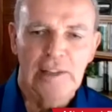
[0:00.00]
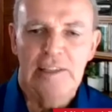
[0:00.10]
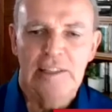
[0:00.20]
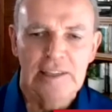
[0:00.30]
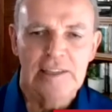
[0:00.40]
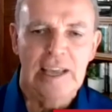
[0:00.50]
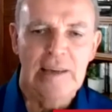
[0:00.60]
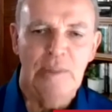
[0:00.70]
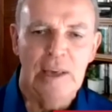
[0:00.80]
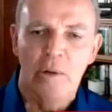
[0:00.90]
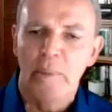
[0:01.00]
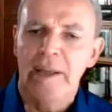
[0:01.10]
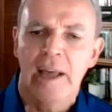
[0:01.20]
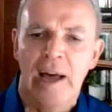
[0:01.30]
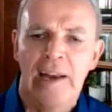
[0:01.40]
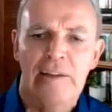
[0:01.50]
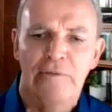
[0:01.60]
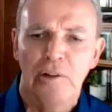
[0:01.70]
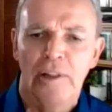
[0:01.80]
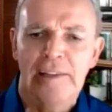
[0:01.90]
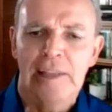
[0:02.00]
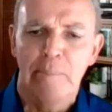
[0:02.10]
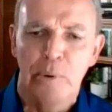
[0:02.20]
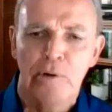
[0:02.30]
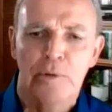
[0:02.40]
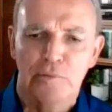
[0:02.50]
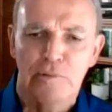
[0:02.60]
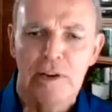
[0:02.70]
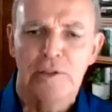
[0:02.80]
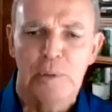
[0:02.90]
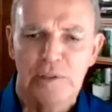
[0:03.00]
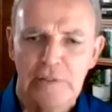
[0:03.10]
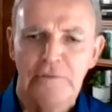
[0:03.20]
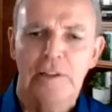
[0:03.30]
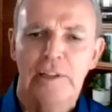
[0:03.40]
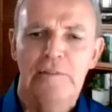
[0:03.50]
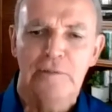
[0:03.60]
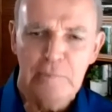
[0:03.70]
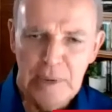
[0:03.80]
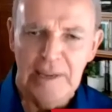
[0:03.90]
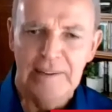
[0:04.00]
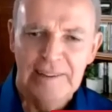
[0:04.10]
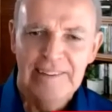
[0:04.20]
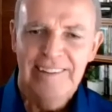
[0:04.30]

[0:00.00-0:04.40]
likely said the same thing. Oh my God, I felt like that book was written specifically for me.